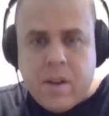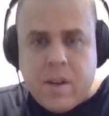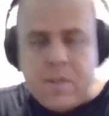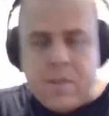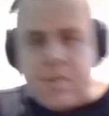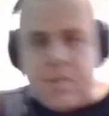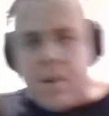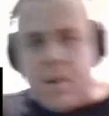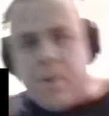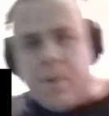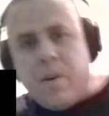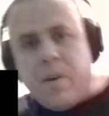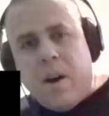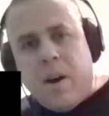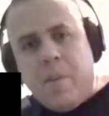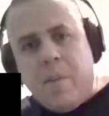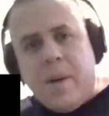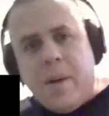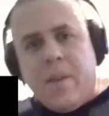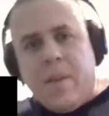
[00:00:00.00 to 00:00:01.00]
So
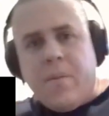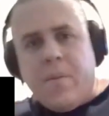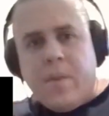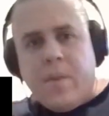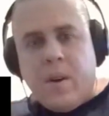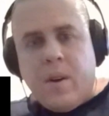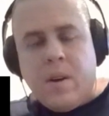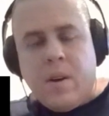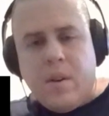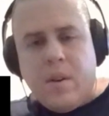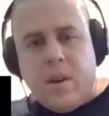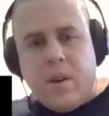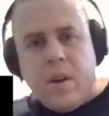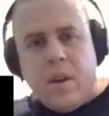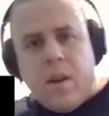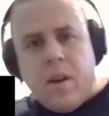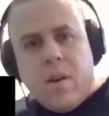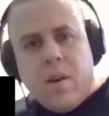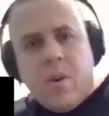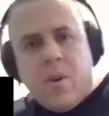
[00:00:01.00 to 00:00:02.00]
I mean,
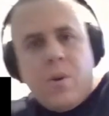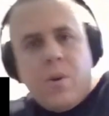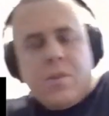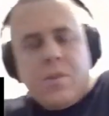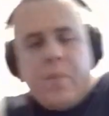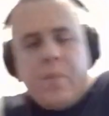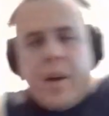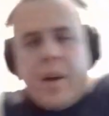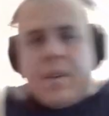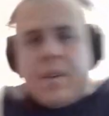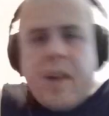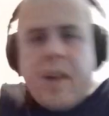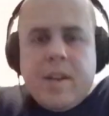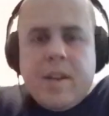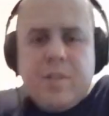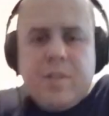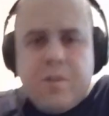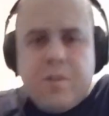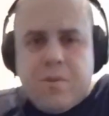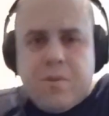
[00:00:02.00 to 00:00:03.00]
of course, Mike
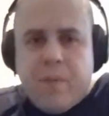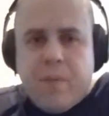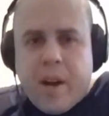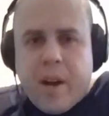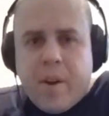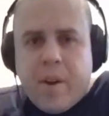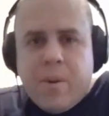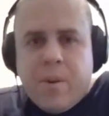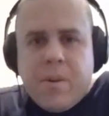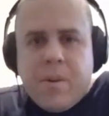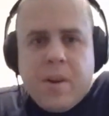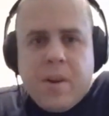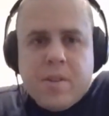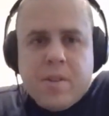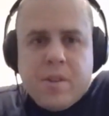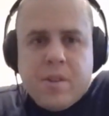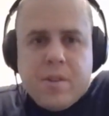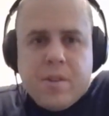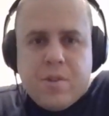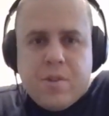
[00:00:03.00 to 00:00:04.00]
Tyson's record
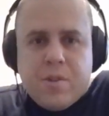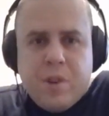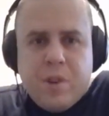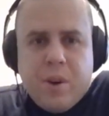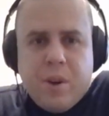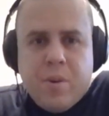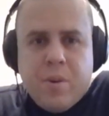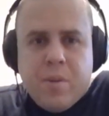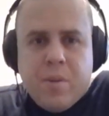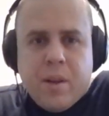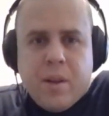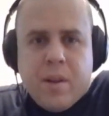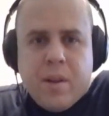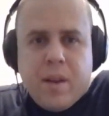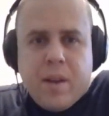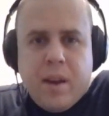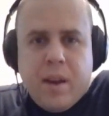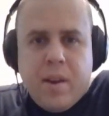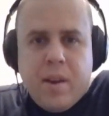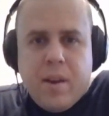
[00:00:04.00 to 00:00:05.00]
doesn't show that
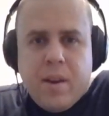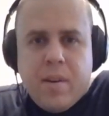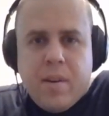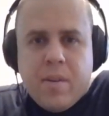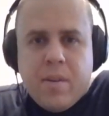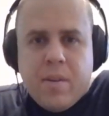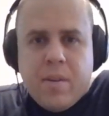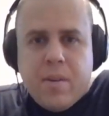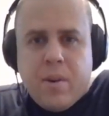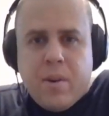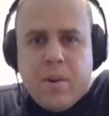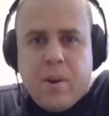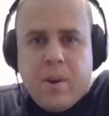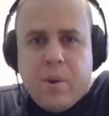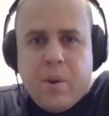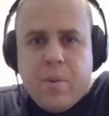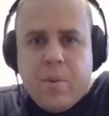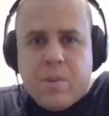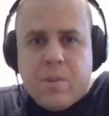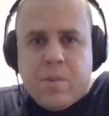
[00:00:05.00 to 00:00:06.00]
he,
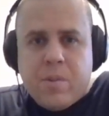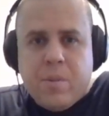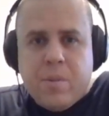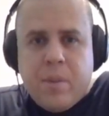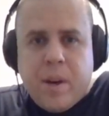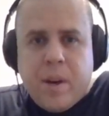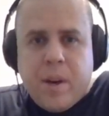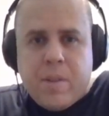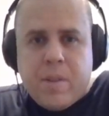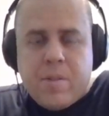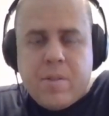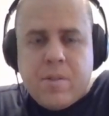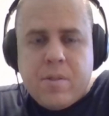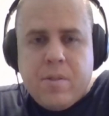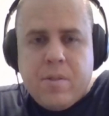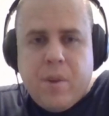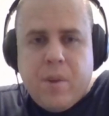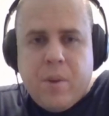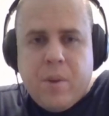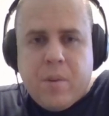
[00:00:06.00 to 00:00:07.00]
was the best of
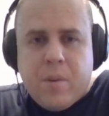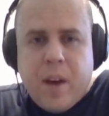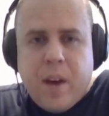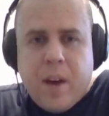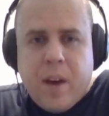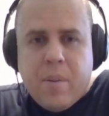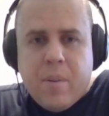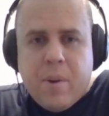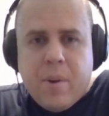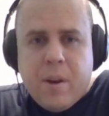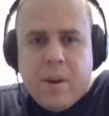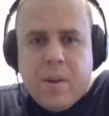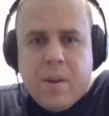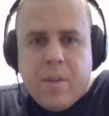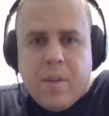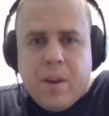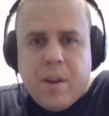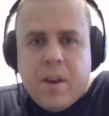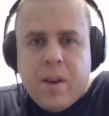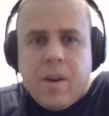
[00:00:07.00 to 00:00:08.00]
all time or
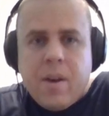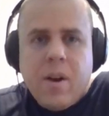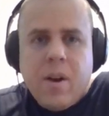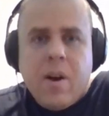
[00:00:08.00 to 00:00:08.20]
anything.